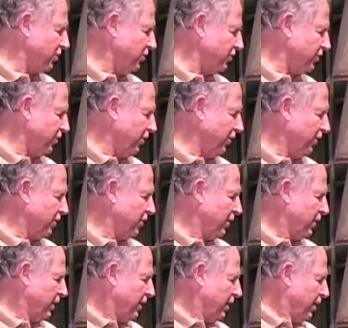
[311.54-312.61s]
concerned.
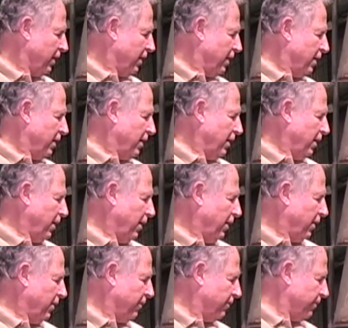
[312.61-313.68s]

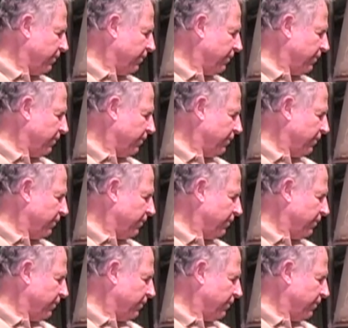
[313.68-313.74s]
The